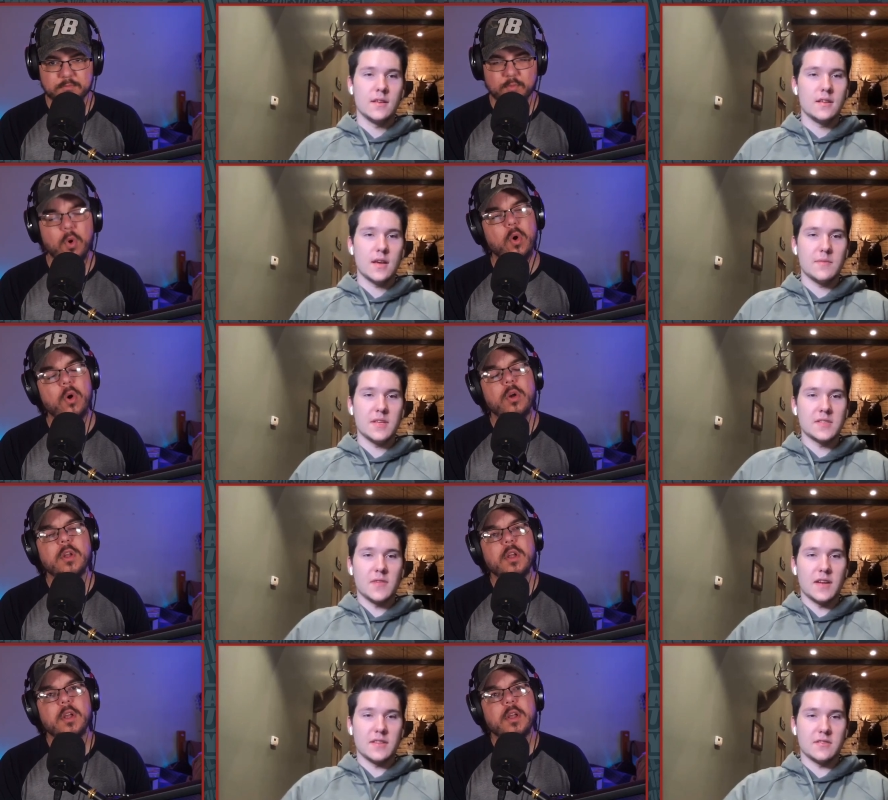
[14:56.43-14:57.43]
Speaker 1: Well,
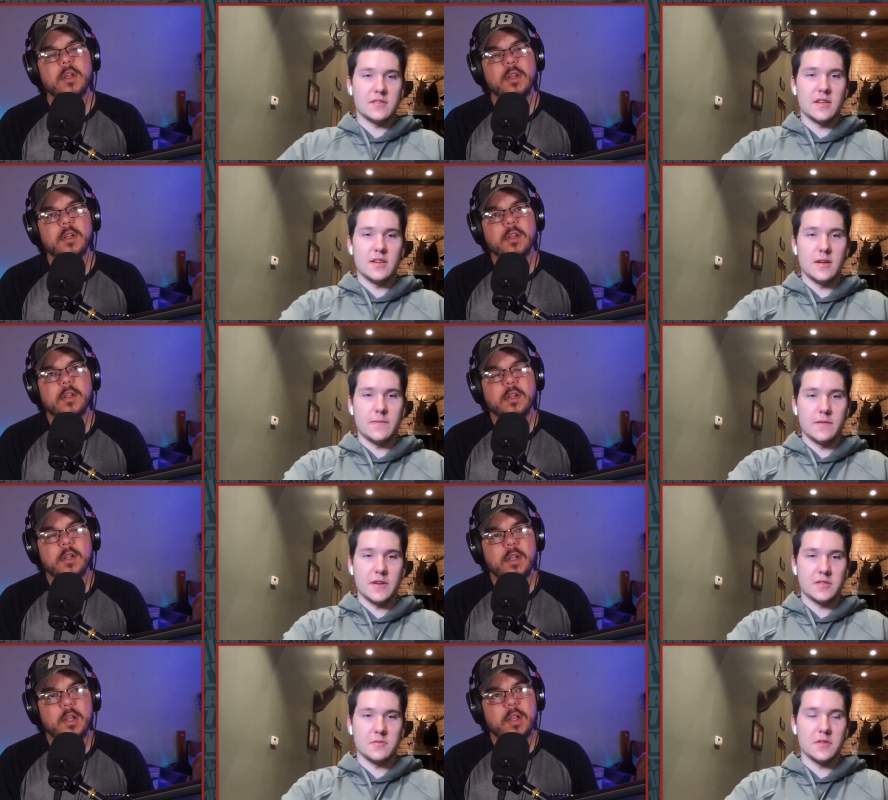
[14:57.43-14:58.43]
it's fine that they're setting it up for
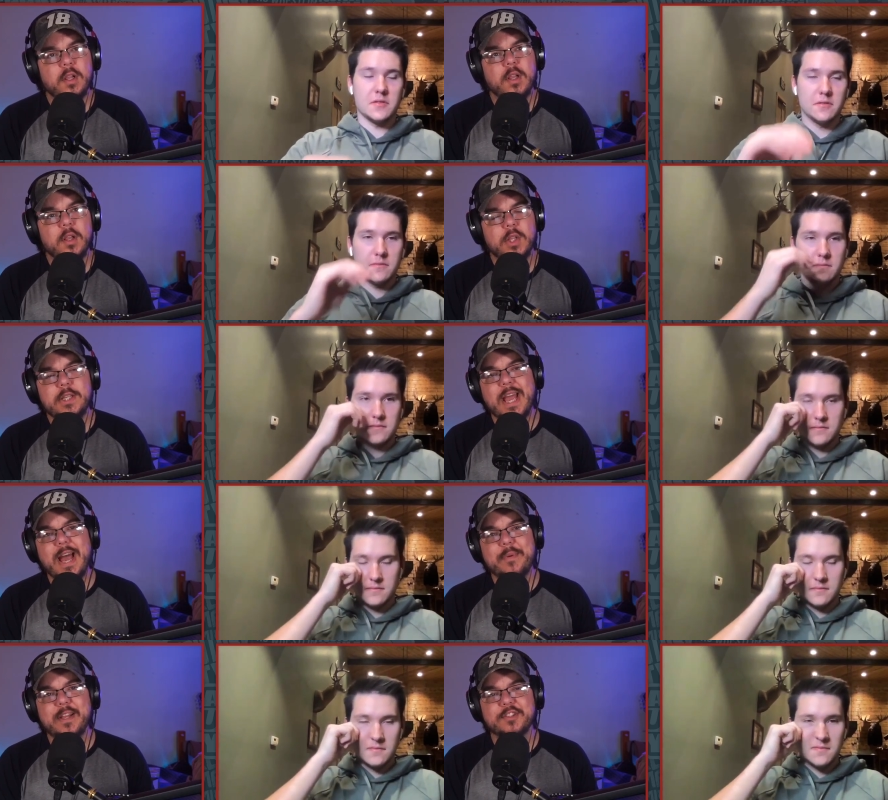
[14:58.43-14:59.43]
next week.
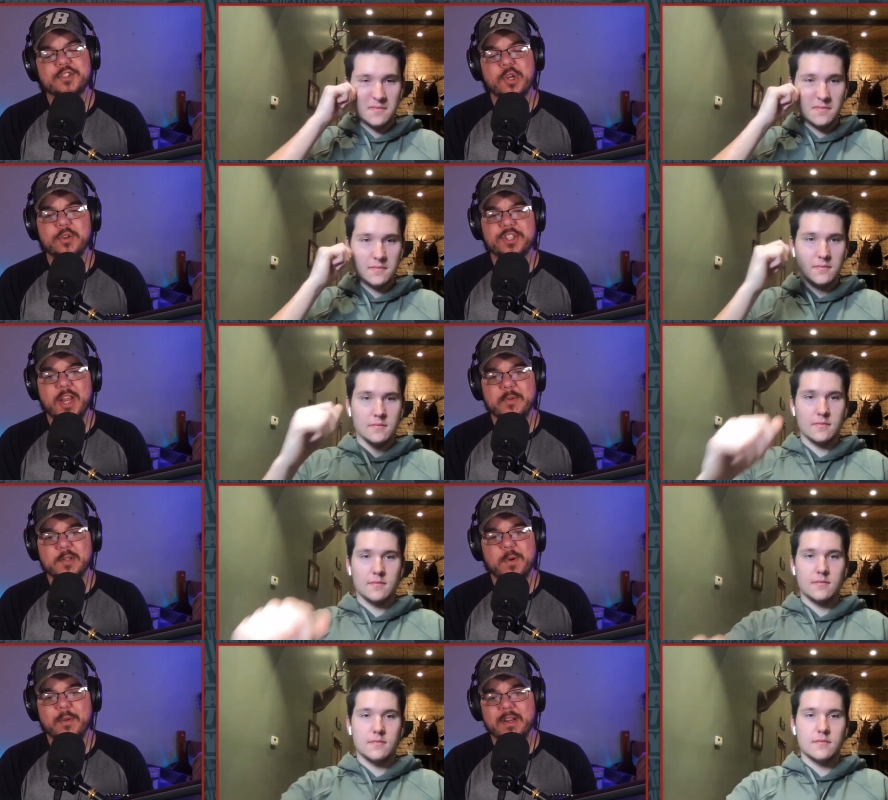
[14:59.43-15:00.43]
Speaker 2: Yeah, because Drew and Sheamus are
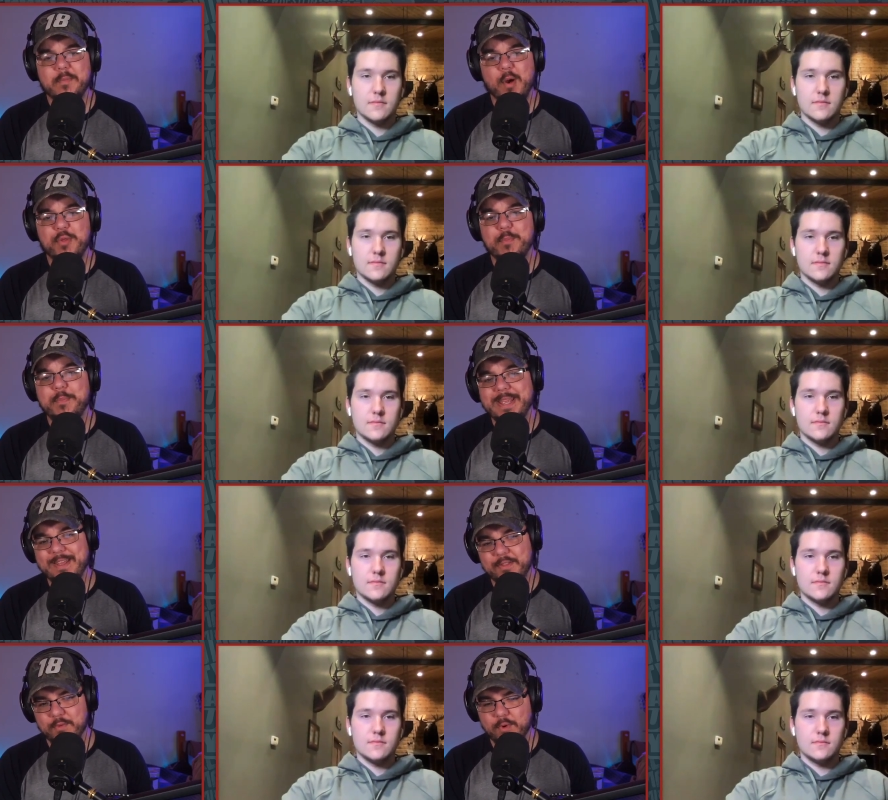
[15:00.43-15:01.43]
probably going to both be
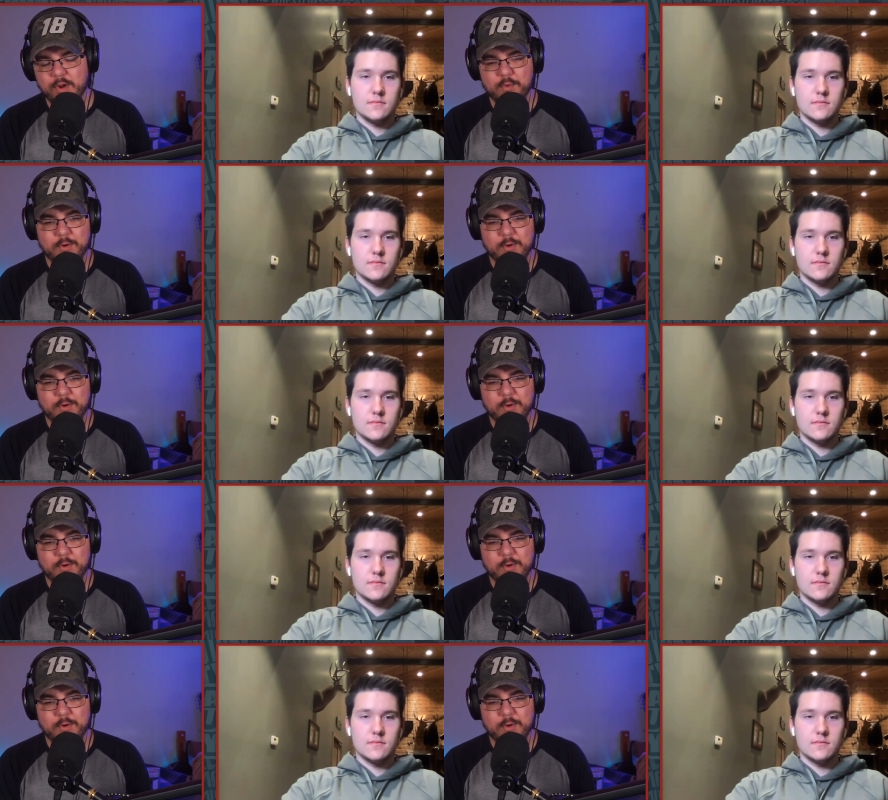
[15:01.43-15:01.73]
in the Royal